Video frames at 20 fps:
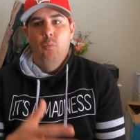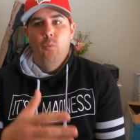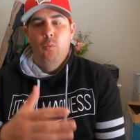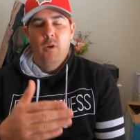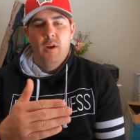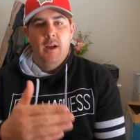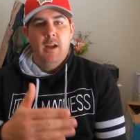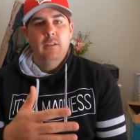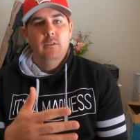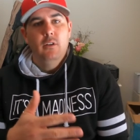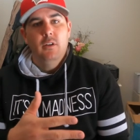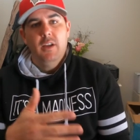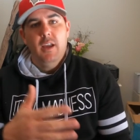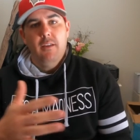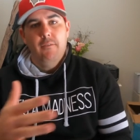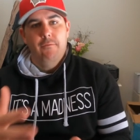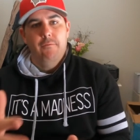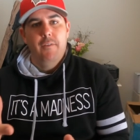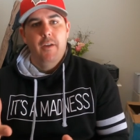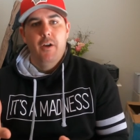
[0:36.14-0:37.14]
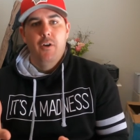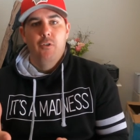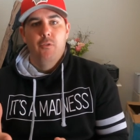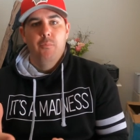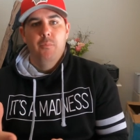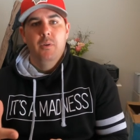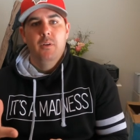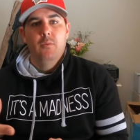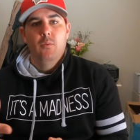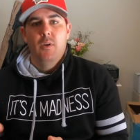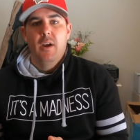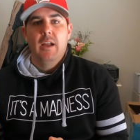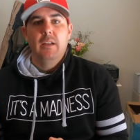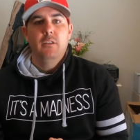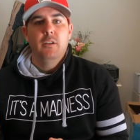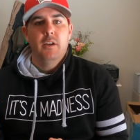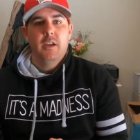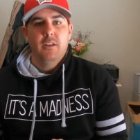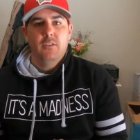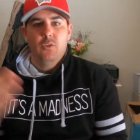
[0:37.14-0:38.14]
When I look at film, when I
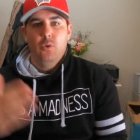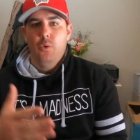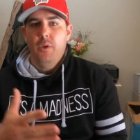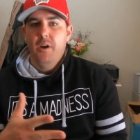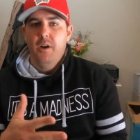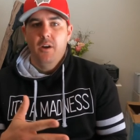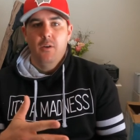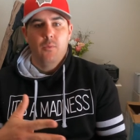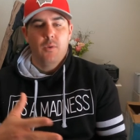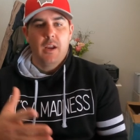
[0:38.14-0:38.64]
look at Twitter,